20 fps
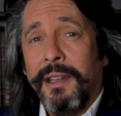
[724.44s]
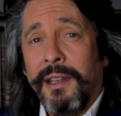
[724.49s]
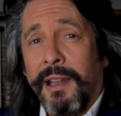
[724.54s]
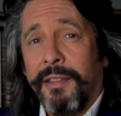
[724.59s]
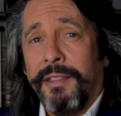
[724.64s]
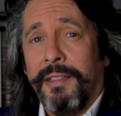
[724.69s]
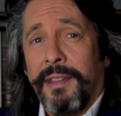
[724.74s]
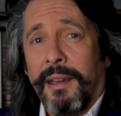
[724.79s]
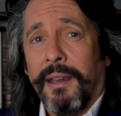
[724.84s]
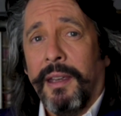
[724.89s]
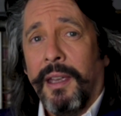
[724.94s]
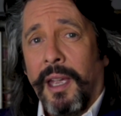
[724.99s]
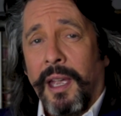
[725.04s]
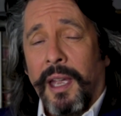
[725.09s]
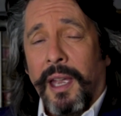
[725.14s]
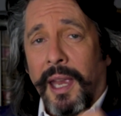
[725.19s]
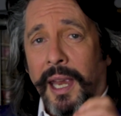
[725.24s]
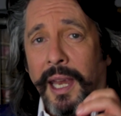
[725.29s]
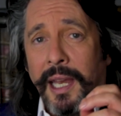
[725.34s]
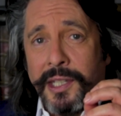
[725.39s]
nothing.
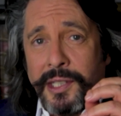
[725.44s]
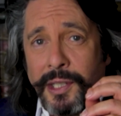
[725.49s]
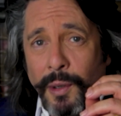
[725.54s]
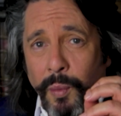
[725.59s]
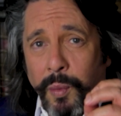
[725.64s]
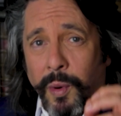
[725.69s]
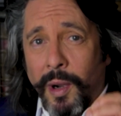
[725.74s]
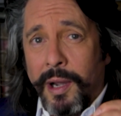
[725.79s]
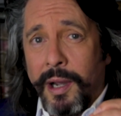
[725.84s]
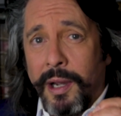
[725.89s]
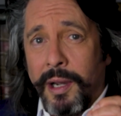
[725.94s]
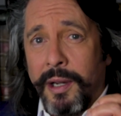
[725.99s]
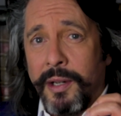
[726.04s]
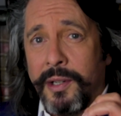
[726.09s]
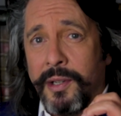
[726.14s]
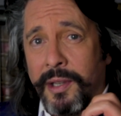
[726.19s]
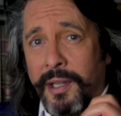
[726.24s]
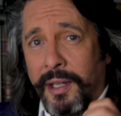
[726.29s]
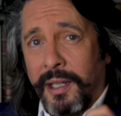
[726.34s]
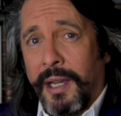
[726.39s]
It's a
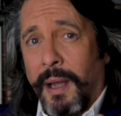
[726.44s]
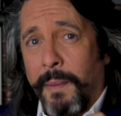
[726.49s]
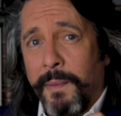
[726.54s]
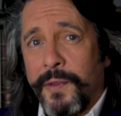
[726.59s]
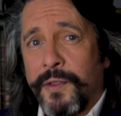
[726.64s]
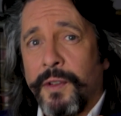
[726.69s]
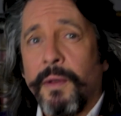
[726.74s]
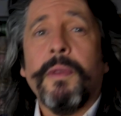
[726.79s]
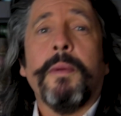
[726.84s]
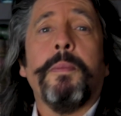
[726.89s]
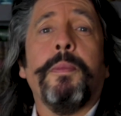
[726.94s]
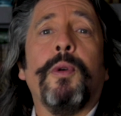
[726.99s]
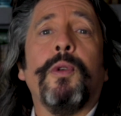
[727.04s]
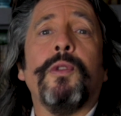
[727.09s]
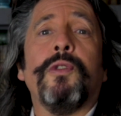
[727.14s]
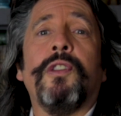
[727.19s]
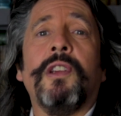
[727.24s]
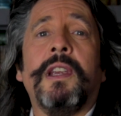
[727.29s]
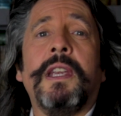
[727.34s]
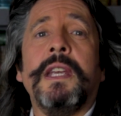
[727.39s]
word that comes from the
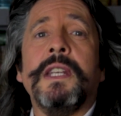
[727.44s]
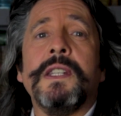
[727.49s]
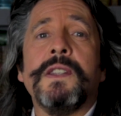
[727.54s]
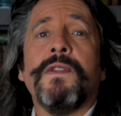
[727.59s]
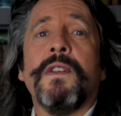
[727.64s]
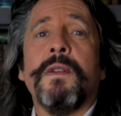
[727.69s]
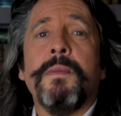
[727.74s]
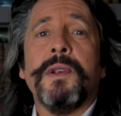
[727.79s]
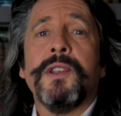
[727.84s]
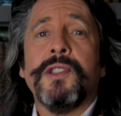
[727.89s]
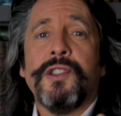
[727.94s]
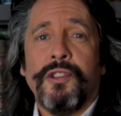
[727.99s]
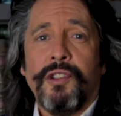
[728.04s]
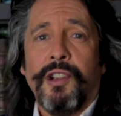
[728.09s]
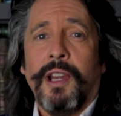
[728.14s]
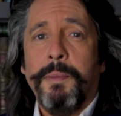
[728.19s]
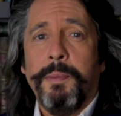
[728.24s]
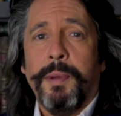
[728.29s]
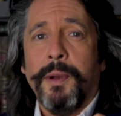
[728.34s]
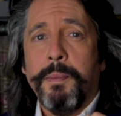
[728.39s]
Portuguese for a
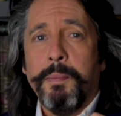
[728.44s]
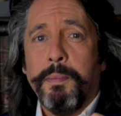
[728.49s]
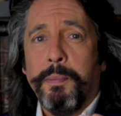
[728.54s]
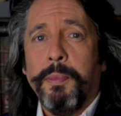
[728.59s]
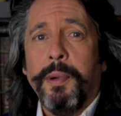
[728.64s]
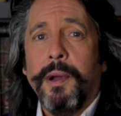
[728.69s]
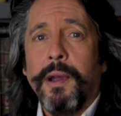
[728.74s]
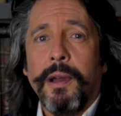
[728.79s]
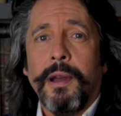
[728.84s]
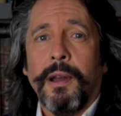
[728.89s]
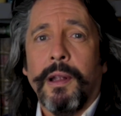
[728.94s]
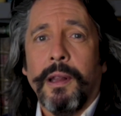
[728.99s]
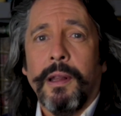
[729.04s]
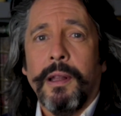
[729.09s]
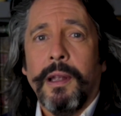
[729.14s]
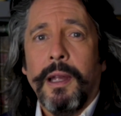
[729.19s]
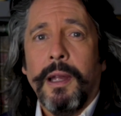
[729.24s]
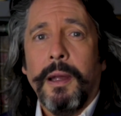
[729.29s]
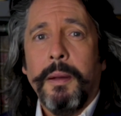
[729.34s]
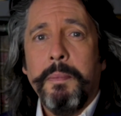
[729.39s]
misshapen pearl,
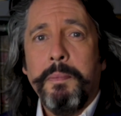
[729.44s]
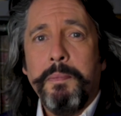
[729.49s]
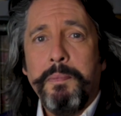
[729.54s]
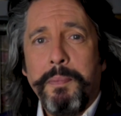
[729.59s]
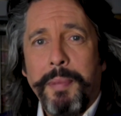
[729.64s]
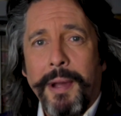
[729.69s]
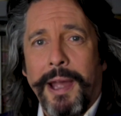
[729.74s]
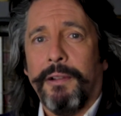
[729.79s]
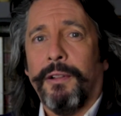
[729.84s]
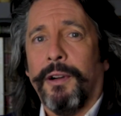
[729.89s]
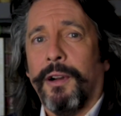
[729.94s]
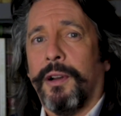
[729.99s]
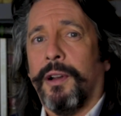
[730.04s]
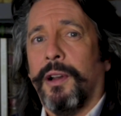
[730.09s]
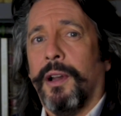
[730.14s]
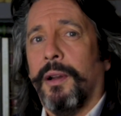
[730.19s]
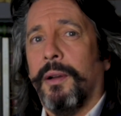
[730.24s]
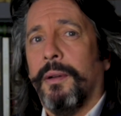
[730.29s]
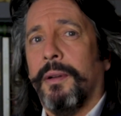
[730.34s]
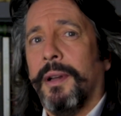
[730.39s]

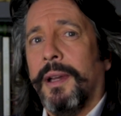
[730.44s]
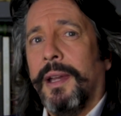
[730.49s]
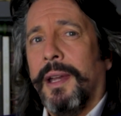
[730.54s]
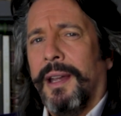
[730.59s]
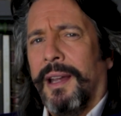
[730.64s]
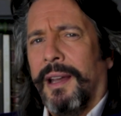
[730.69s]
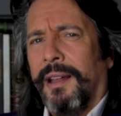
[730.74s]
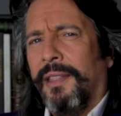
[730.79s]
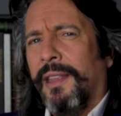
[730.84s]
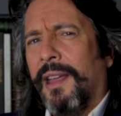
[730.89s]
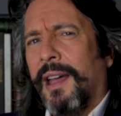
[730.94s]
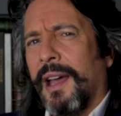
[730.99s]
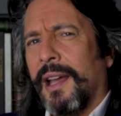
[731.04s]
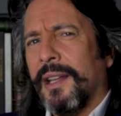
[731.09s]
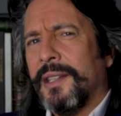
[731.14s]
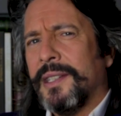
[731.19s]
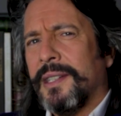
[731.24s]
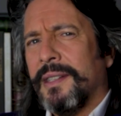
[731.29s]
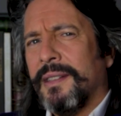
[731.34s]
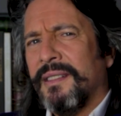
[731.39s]
barocco, and
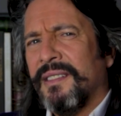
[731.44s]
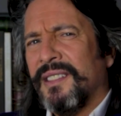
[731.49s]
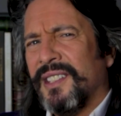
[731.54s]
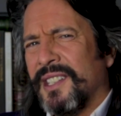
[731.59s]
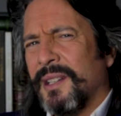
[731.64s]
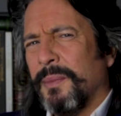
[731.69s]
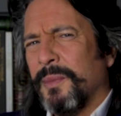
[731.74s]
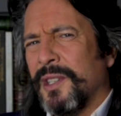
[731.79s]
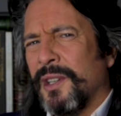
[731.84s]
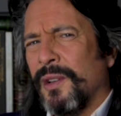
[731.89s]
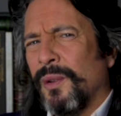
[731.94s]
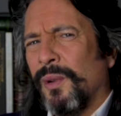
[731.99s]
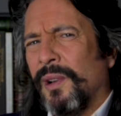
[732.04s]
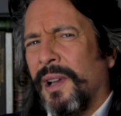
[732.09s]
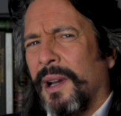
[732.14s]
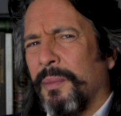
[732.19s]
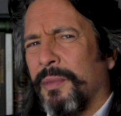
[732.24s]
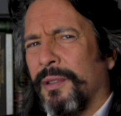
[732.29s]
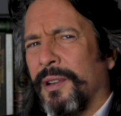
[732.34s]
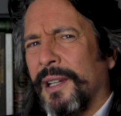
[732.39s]
that sums it all
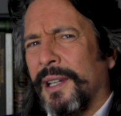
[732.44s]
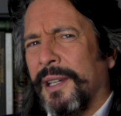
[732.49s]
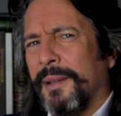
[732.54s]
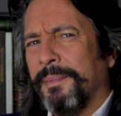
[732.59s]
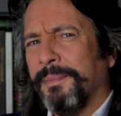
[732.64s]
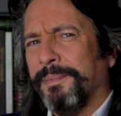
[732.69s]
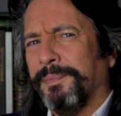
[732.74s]
up, really.